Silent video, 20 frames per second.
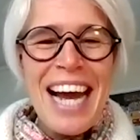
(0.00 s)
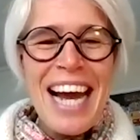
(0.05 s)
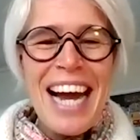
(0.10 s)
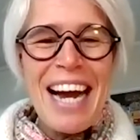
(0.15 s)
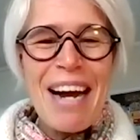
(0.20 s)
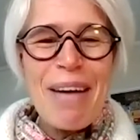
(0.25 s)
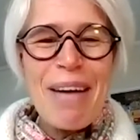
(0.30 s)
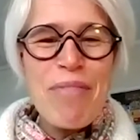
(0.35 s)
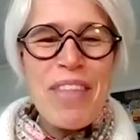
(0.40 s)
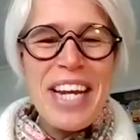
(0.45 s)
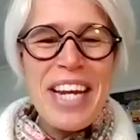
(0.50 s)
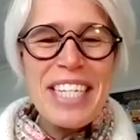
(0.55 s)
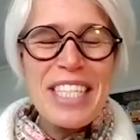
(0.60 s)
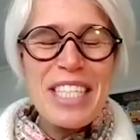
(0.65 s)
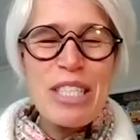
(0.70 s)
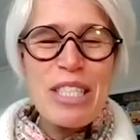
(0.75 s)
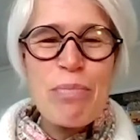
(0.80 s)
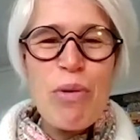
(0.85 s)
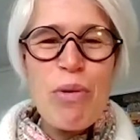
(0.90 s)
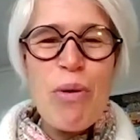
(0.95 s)
Then
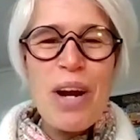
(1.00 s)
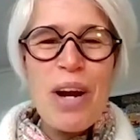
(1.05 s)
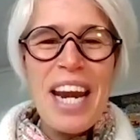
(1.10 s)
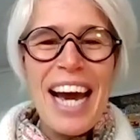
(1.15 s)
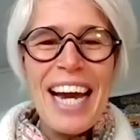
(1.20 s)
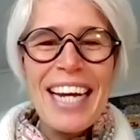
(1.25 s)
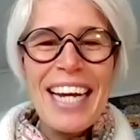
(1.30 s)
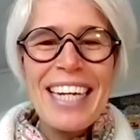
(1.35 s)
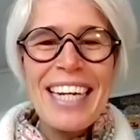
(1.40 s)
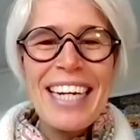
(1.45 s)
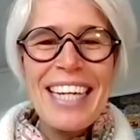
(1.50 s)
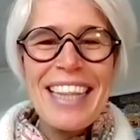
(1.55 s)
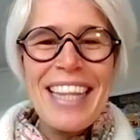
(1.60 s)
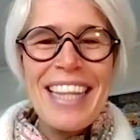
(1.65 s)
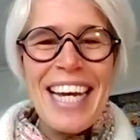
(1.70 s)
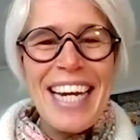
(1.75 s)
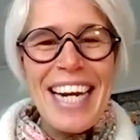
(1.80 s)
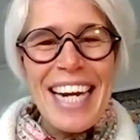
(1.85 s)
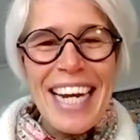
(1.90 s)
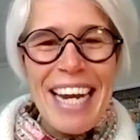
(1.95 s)
it's more likely
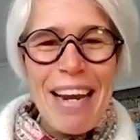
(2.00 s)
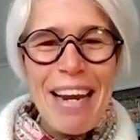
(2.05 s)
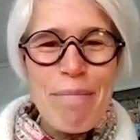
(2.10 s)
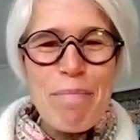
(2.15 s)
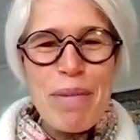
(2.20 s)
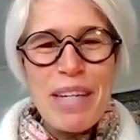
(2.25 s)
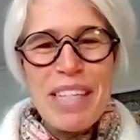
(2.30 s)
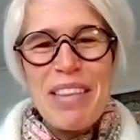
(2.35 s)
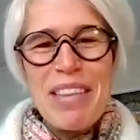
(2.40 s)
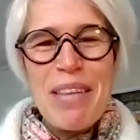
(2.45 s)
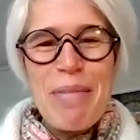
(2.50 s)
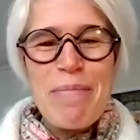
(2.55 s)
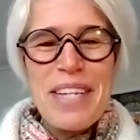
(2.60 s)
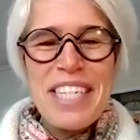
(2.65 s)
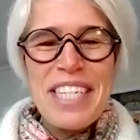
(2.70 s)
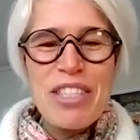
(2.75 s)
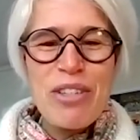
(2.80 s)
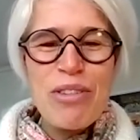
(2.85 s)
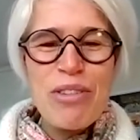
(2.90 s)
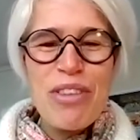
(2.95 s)
that I can build them
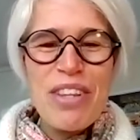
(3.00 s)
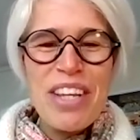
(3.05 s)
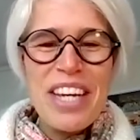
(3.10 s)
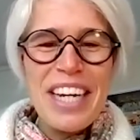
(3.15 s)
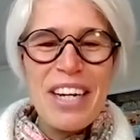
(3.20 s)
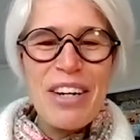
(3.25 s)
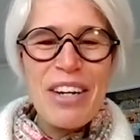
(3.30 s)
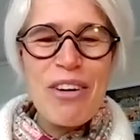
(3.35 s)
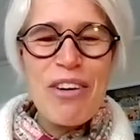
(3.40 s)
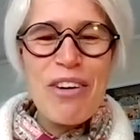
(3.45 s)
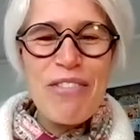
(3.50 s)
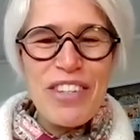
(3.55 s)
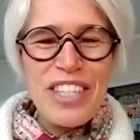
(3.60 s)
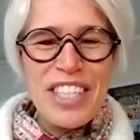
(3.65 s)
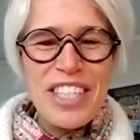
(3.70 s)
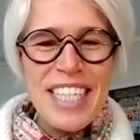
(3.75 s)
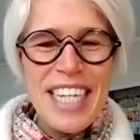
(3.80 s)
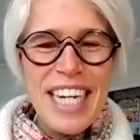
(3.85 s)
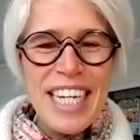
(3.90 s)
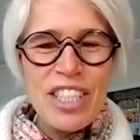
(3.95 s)
into the
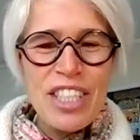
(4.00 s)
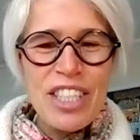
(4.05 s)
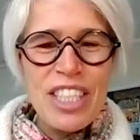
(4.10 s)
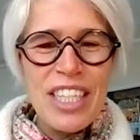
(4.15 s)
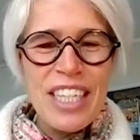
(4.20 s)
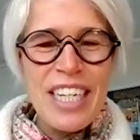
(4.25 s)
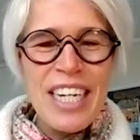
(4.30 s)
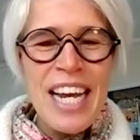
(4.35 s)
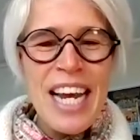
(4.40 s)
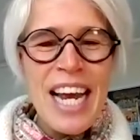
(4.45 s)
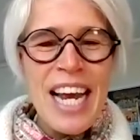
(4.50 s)
conversation.